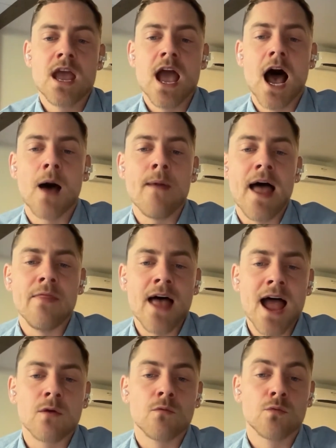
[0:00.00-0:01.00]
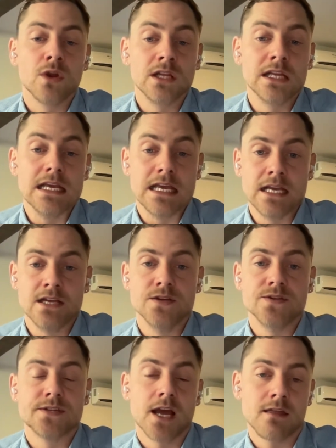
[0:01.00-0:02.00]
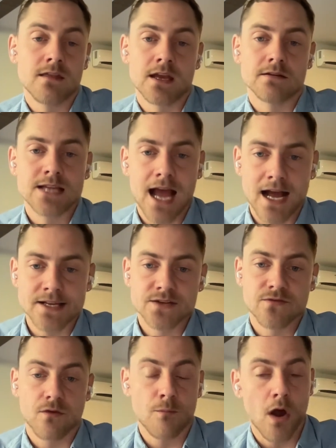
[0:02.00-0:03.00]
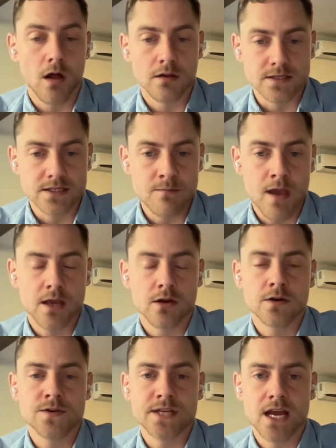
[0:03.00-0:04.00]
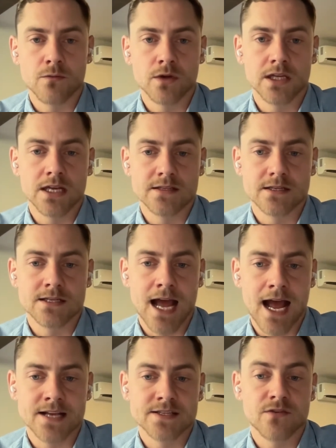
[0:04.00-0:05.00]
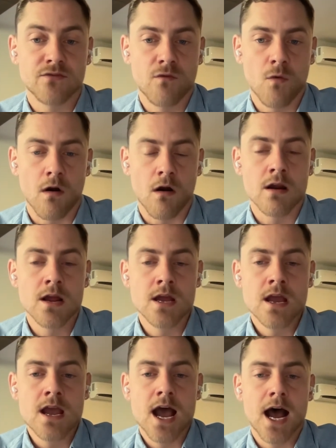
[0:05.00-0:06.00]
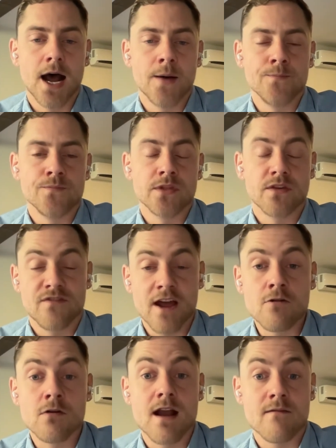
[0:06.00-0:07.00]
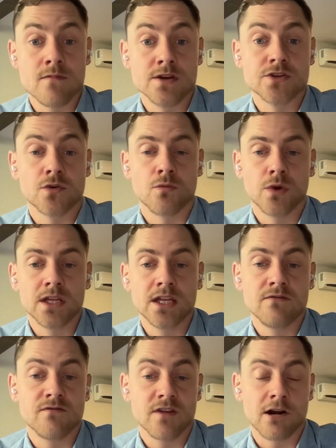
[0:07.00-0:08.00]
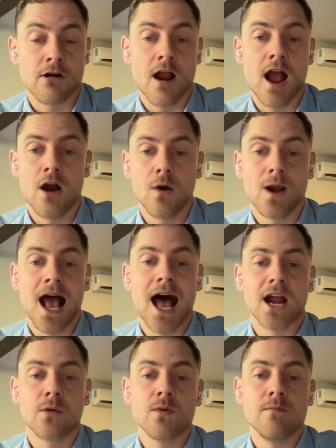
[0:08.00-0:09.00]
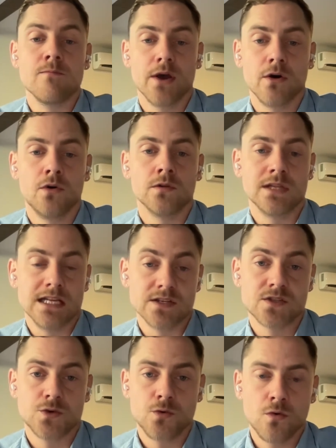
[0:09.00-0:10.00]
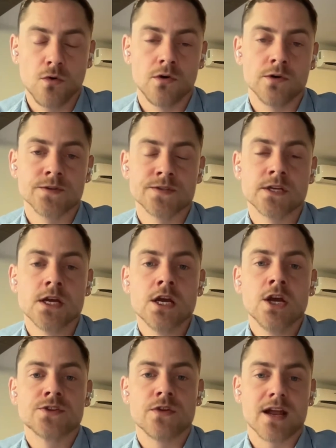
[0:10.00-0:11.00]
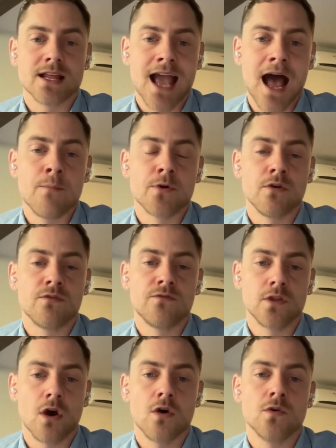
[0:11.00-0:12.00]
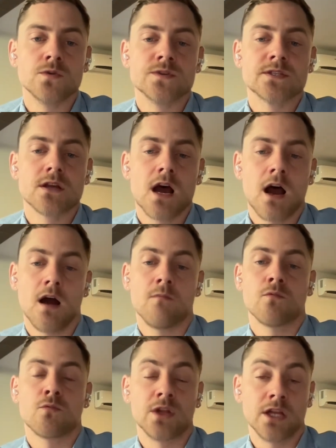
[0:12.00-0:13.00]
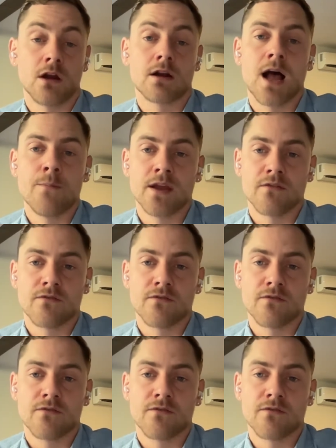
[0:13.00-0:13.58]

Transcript: Um, and that really is, I think, a task for policymakers, and really is a task for um, the federal government to really figure out how do we build these tools so that capital flows um, really are coming